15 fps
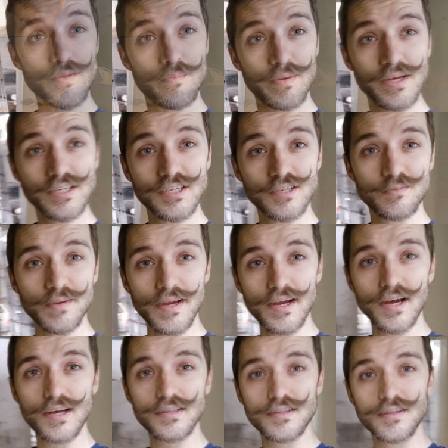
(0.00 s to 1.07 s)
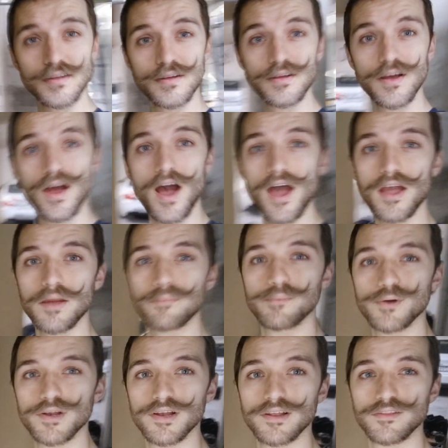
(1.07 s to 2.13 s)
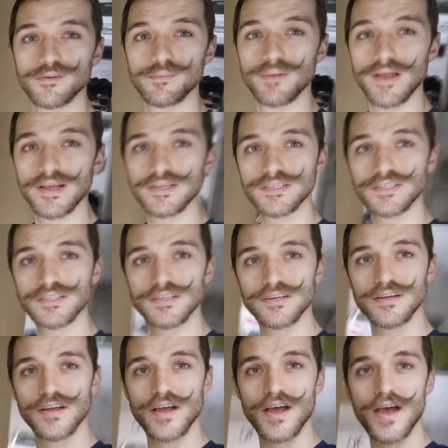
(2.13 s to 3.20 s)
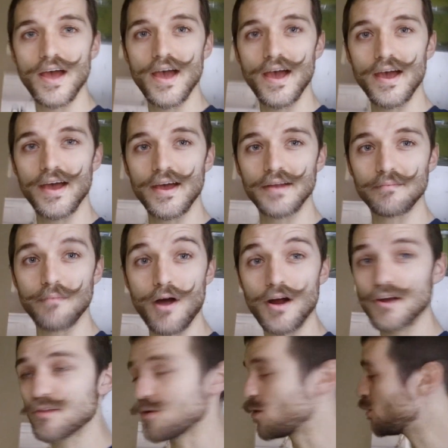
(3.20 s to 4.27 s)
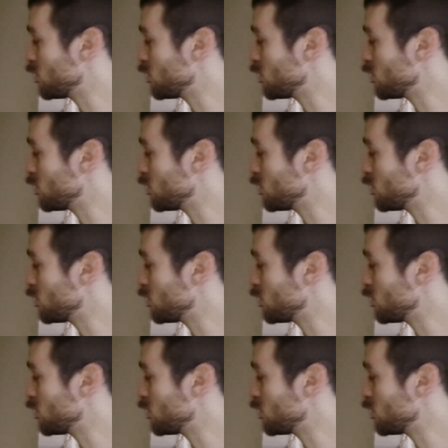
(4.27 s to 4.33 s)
the piece has been cut, I can put it into place and mark the